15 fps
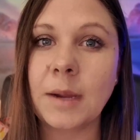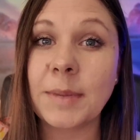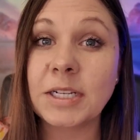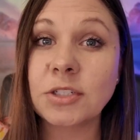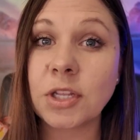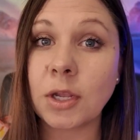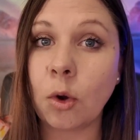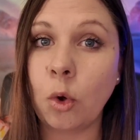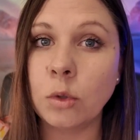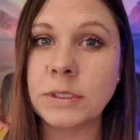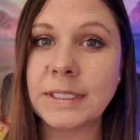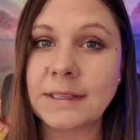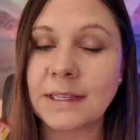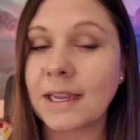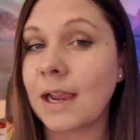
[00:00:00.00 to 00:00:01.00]
I'm actually
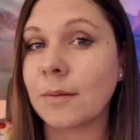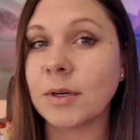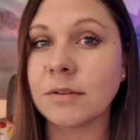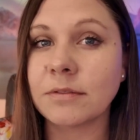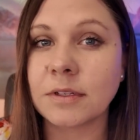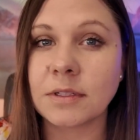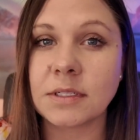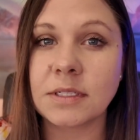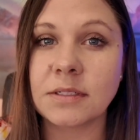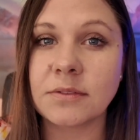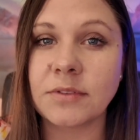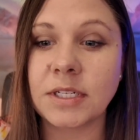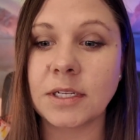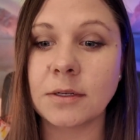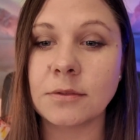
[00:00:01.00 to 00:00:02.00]
holding the camera for these
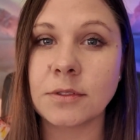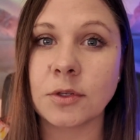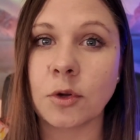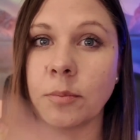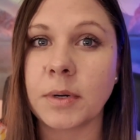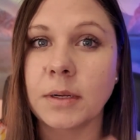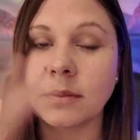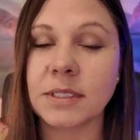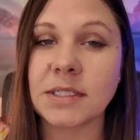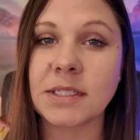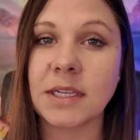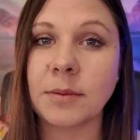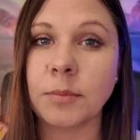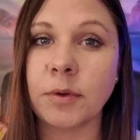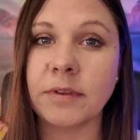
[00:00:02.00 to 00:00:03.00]
videos, so you'll probably
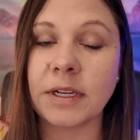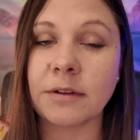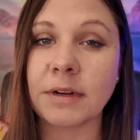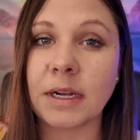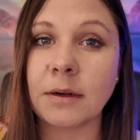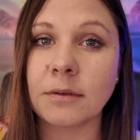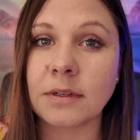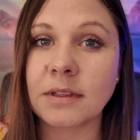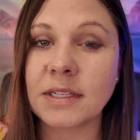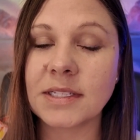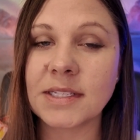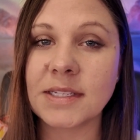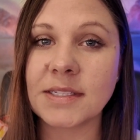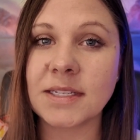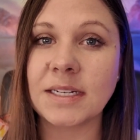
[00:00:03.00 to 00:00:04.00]
see it moving around.
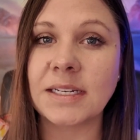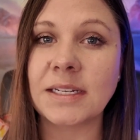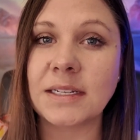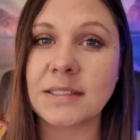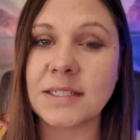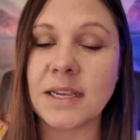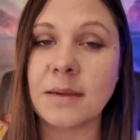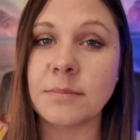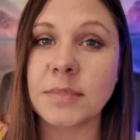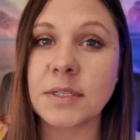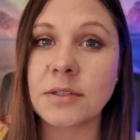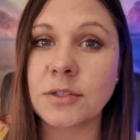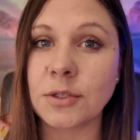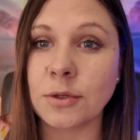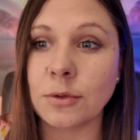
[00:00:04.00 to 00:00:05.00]
This is an
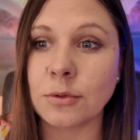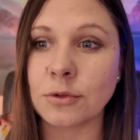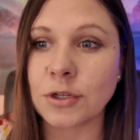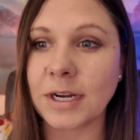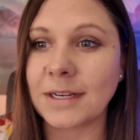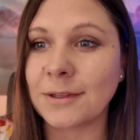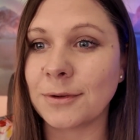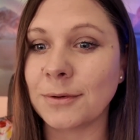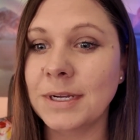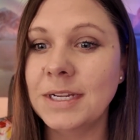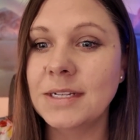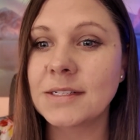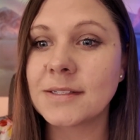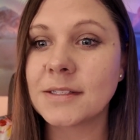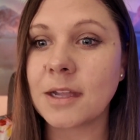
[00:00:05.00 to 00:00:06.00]
attempt to try to
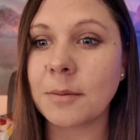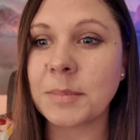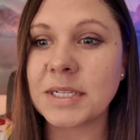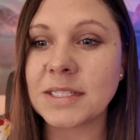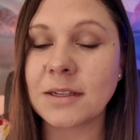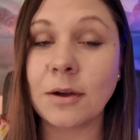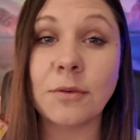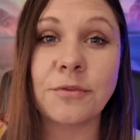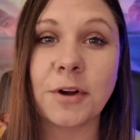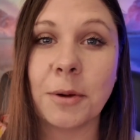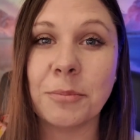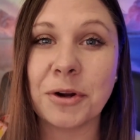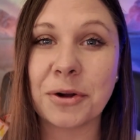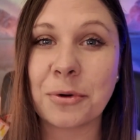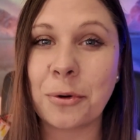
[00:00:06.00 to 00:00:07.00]
stop myself
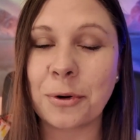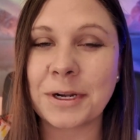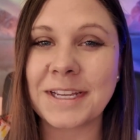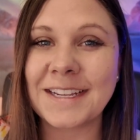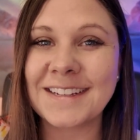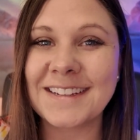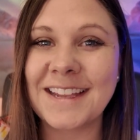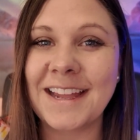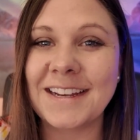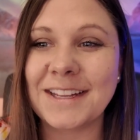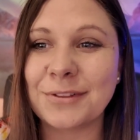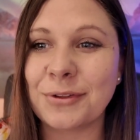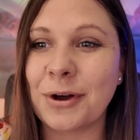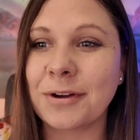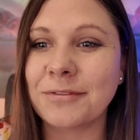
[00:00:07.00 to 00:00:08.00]
from recording any
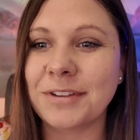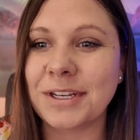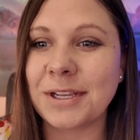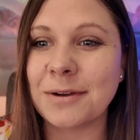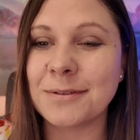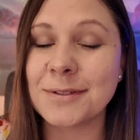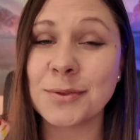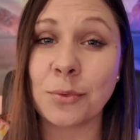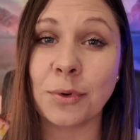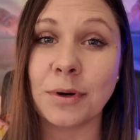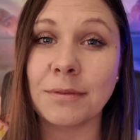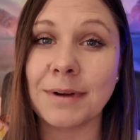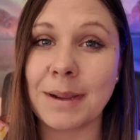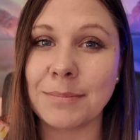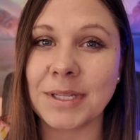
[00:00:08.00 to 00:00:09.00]
long videos or
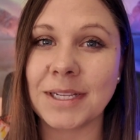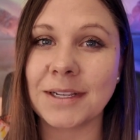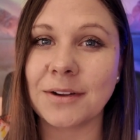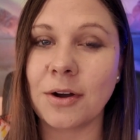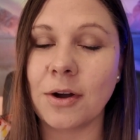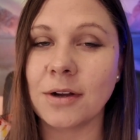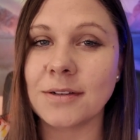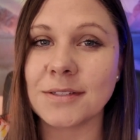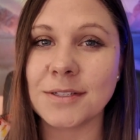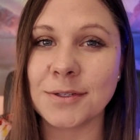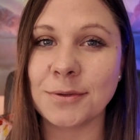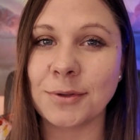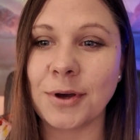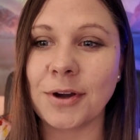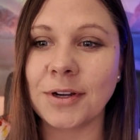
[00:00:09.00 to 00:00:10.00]
rambling on
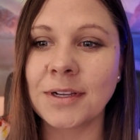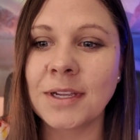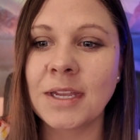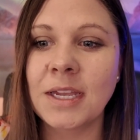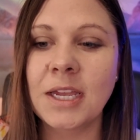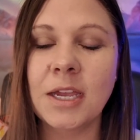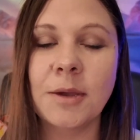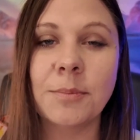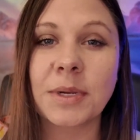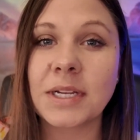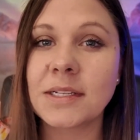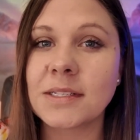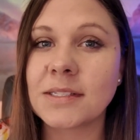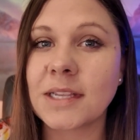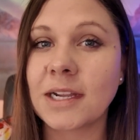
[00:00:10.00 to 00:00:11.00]
too long,
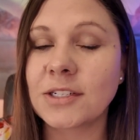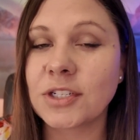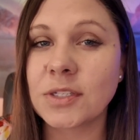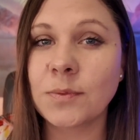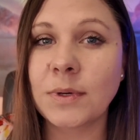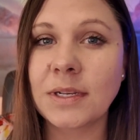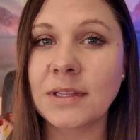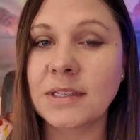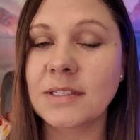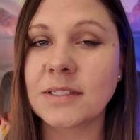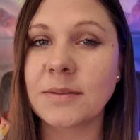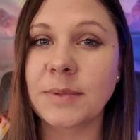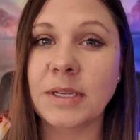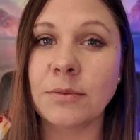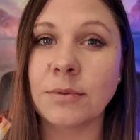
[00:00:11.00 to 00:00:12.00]
because I just wanted these
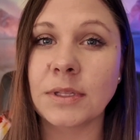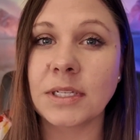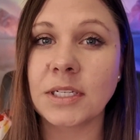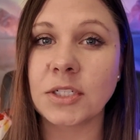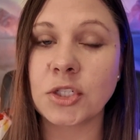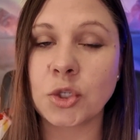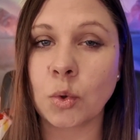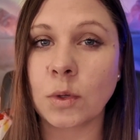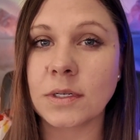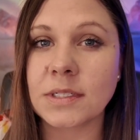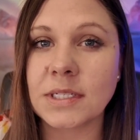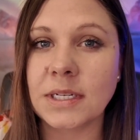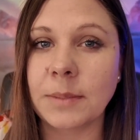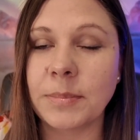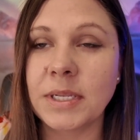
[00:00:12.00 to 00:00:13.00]
to be really short
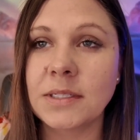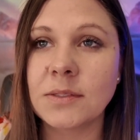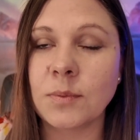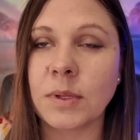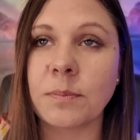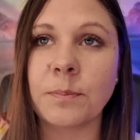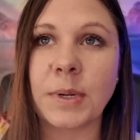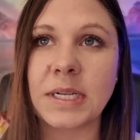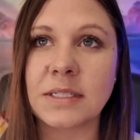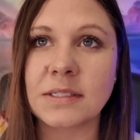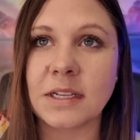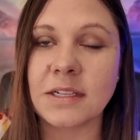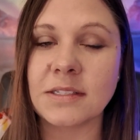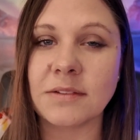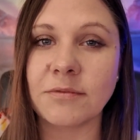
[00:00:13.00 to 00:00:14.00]
snippets with
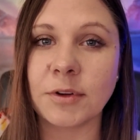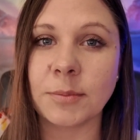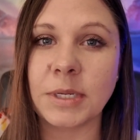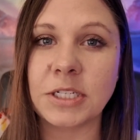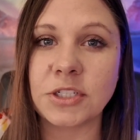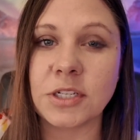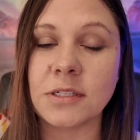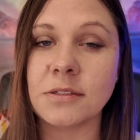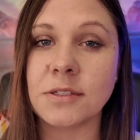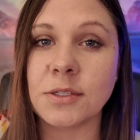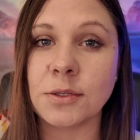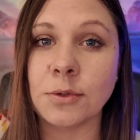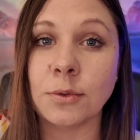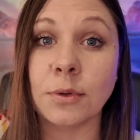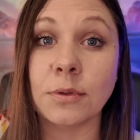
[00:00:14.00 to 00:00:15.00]
bite-sized information
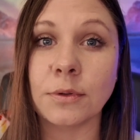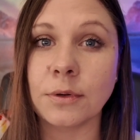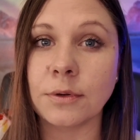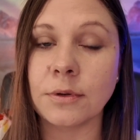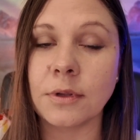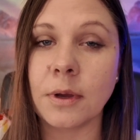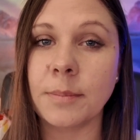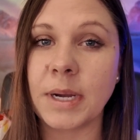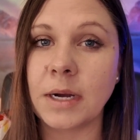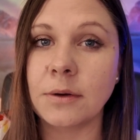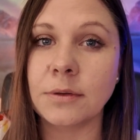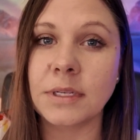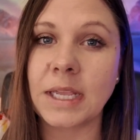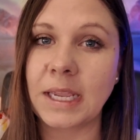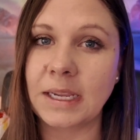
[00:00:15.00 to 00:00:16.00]
to learn
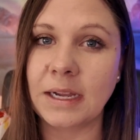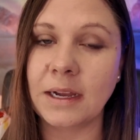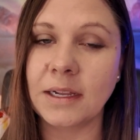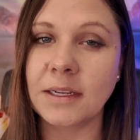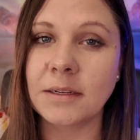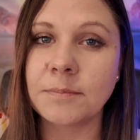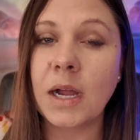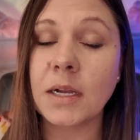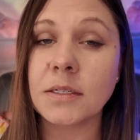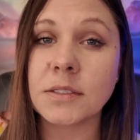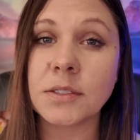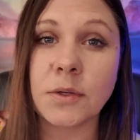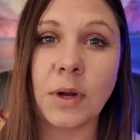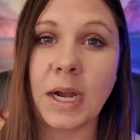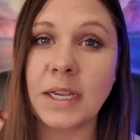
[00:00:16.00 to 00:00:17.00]
about AI.
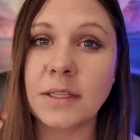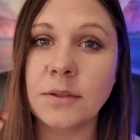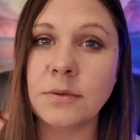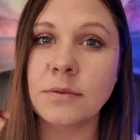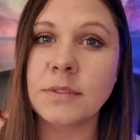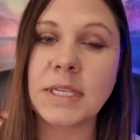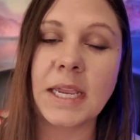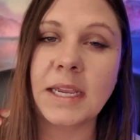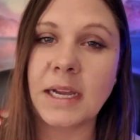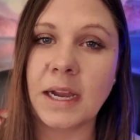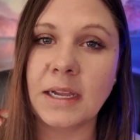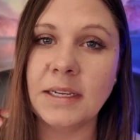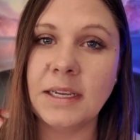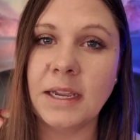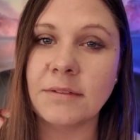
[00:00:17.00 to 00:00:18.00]
So I use
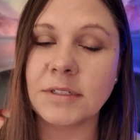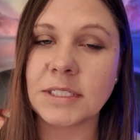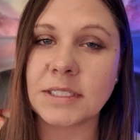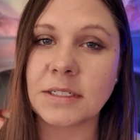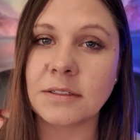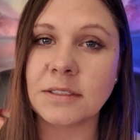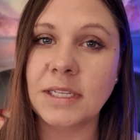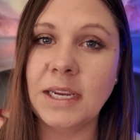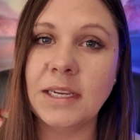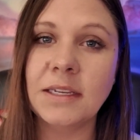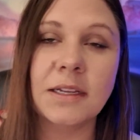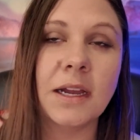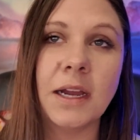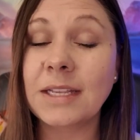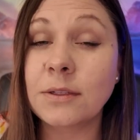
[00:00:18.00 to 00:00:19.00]
AI every single
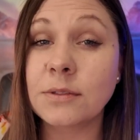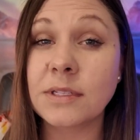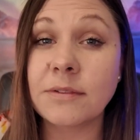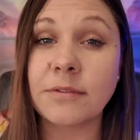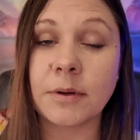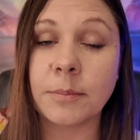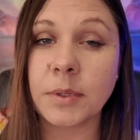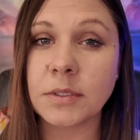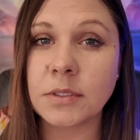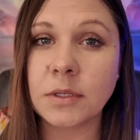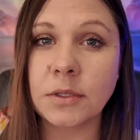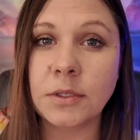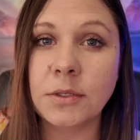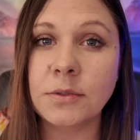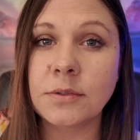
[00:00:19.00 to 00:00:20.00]
day. I use it for personal
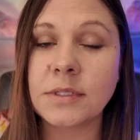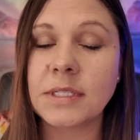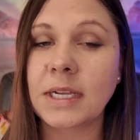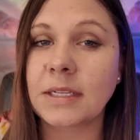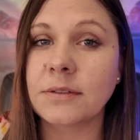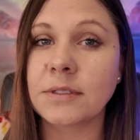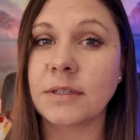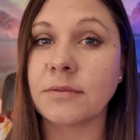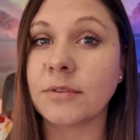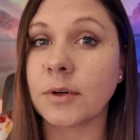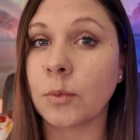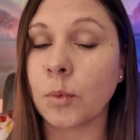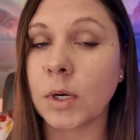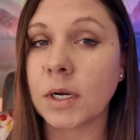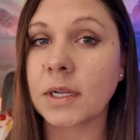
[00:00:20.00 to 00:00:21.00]
use. I use it for
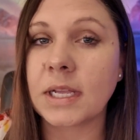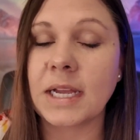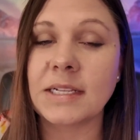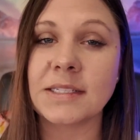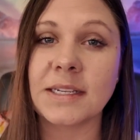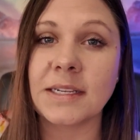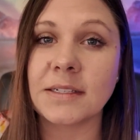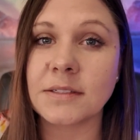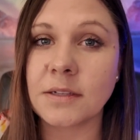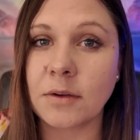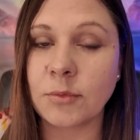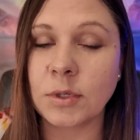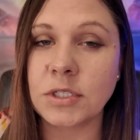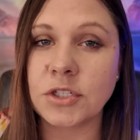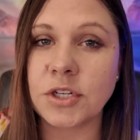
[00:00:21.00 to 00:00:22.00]
work as a
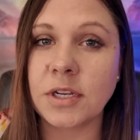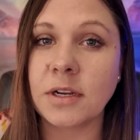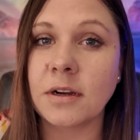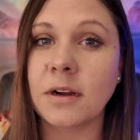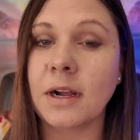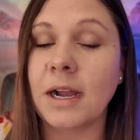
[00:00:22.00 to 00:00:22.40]
software engineer.